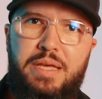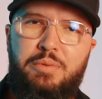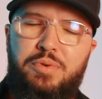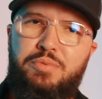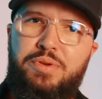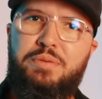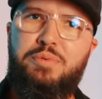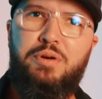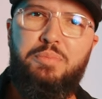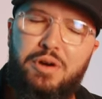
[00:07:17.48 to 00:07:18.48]
and when you read the
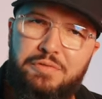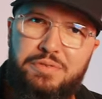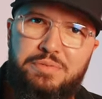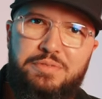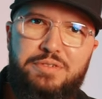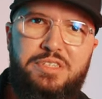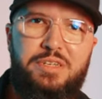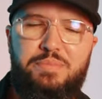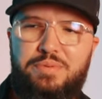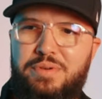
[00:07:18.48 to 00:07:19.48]
book of proverbs for
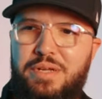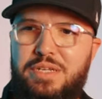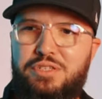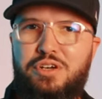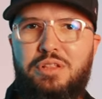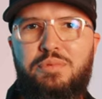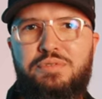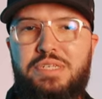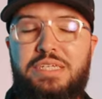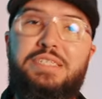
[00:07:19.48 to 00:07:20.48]
example solomon
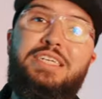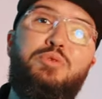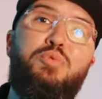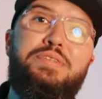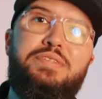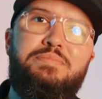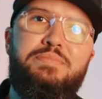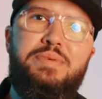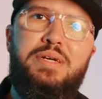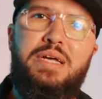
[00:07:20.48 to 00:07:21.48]
says seek wisdom
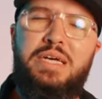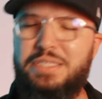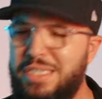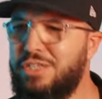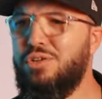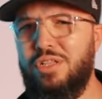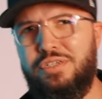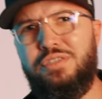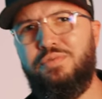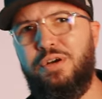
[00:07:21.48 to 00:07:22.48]
seek
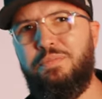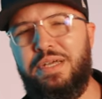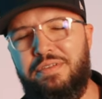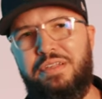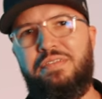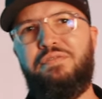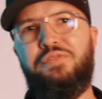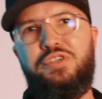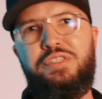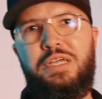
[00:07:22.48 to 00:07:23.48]
knowledge as well because that's the
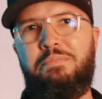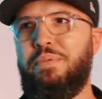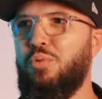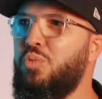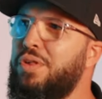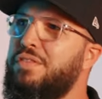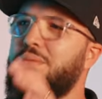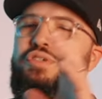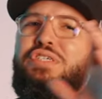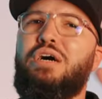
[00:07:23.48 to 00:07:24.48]
first step but
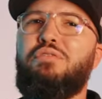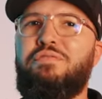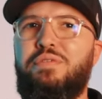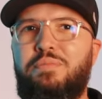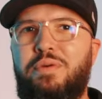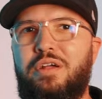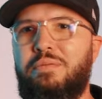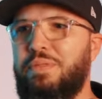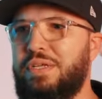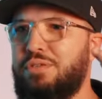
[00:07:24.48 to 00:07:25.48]
wisdom shouts from the
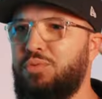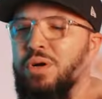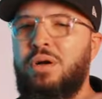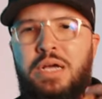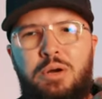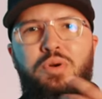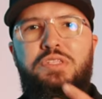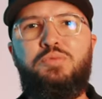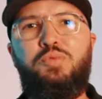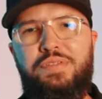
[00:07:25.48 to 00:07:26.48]
marketplace so what,
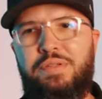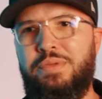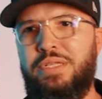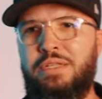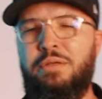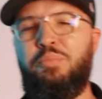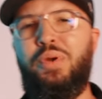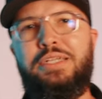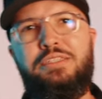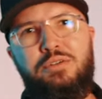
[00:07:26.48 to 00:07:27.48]
what's wisdom in, in
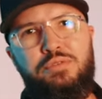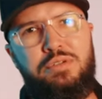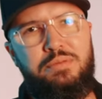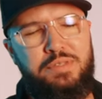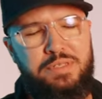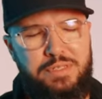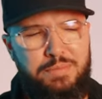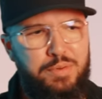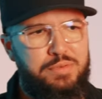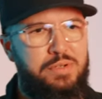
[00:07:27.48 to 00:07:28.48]
practical terms in
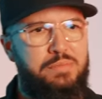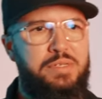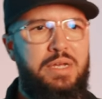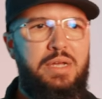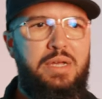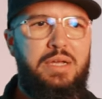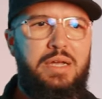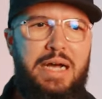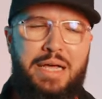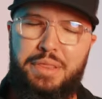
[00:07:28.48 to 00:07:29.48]
simple terms
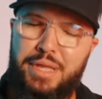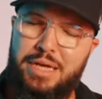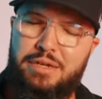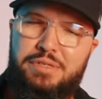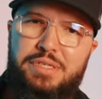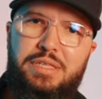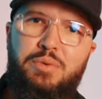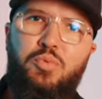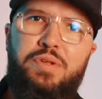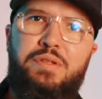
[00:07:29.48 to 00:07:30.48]
i think i could say that
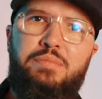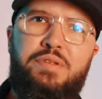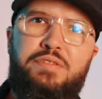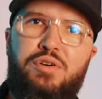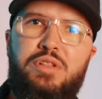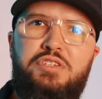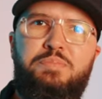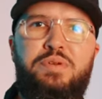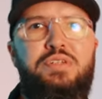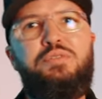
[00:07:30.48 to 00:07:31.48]
wisdom is knowledge
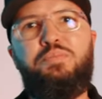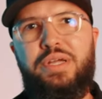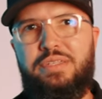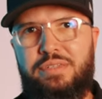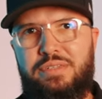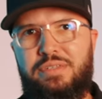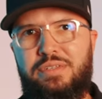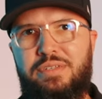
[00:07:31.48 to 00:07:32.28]
put into practice